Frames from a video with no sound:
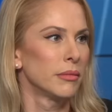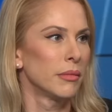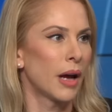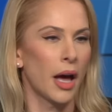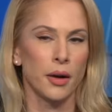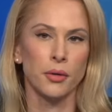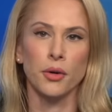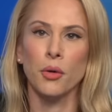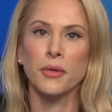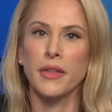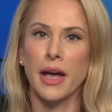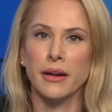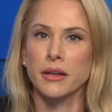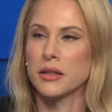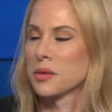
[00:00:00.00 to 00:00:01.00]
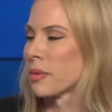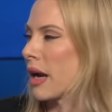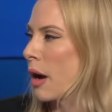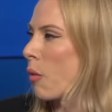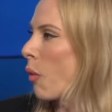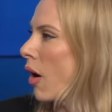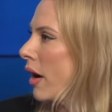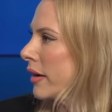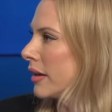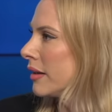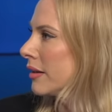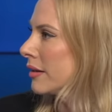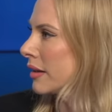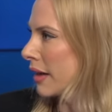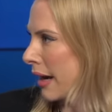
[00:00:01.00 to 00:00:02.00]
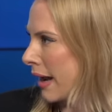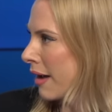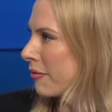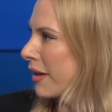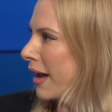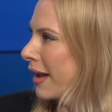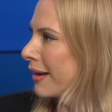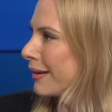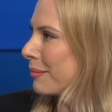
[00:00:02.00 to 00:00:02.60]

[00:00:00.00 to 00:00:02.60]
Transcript: I don't know what that is, but I want it. Can I have that?